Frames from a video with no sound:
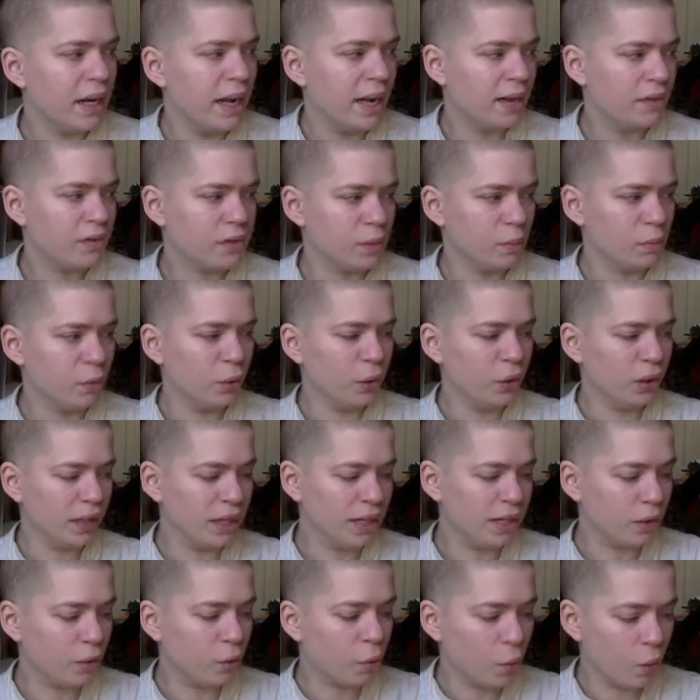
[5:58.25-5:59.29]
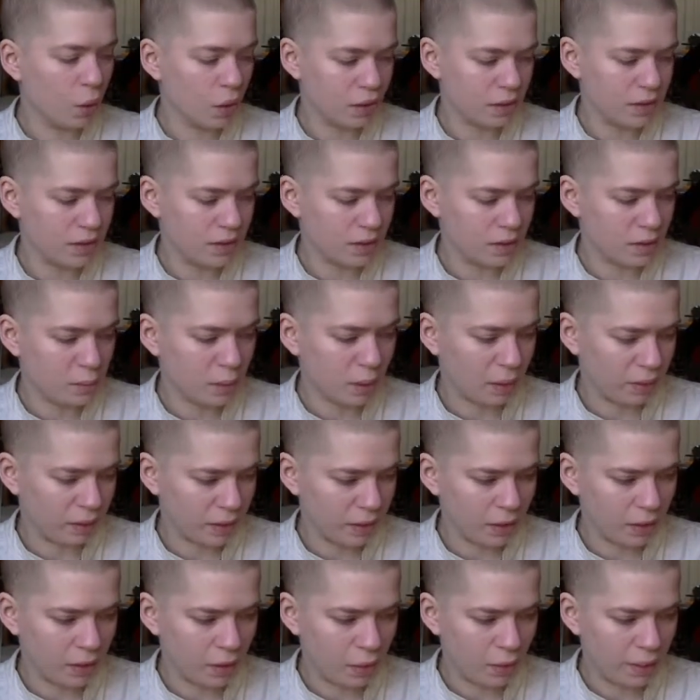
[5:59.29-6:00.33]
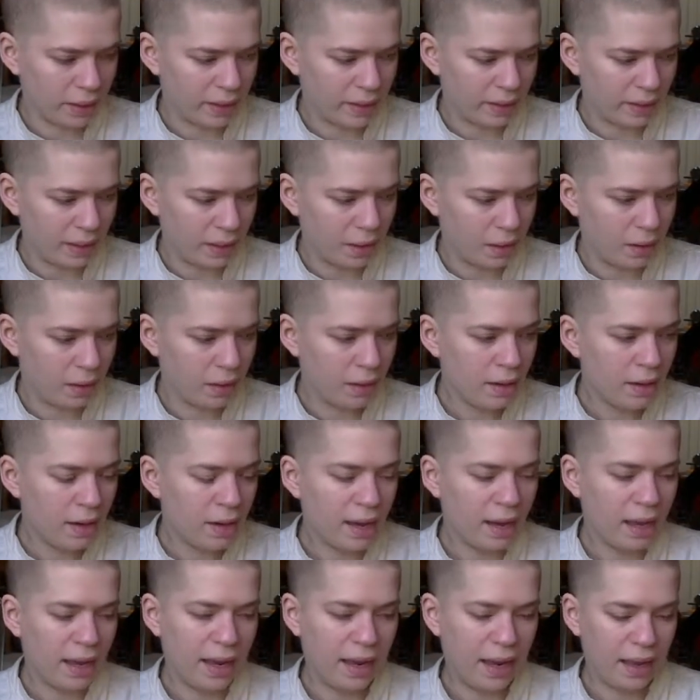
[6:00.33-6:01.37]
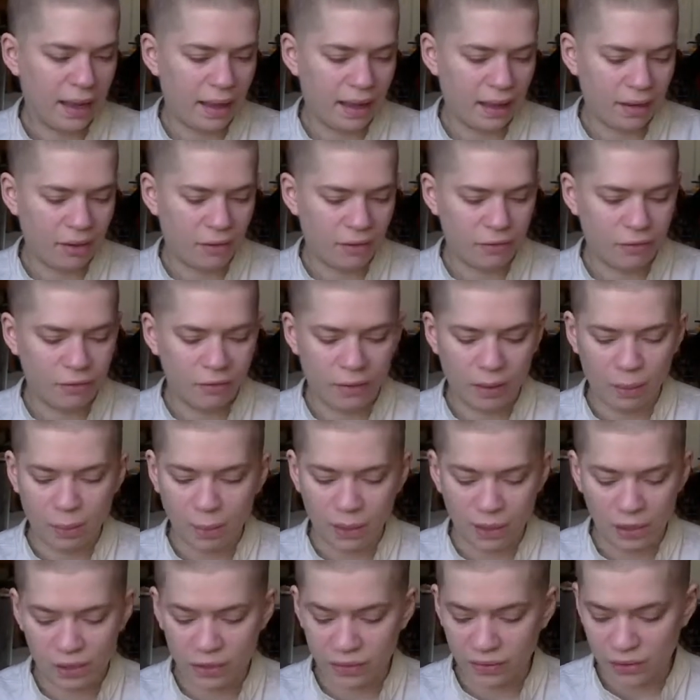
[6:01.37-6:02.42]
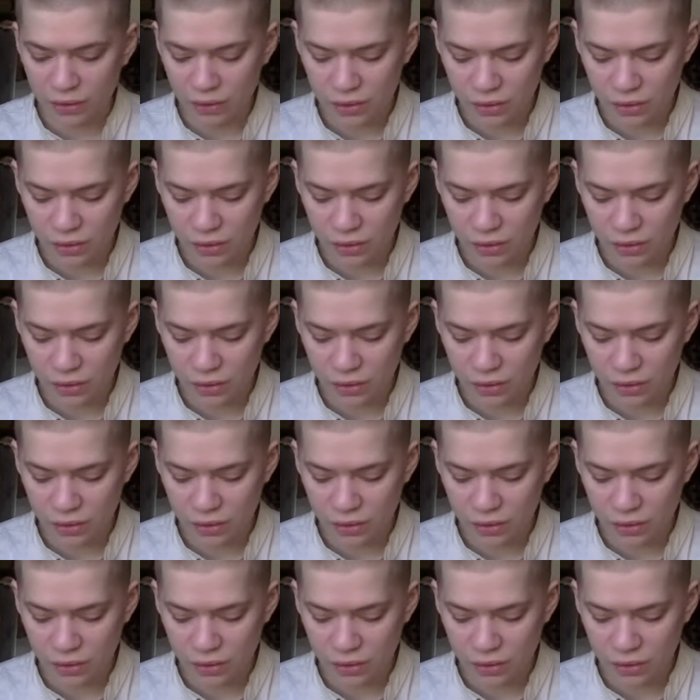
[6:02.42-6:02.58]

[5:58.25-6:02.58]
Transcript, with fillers: I have some rutilated quartz that's probably going to go in there. I have a bunch of other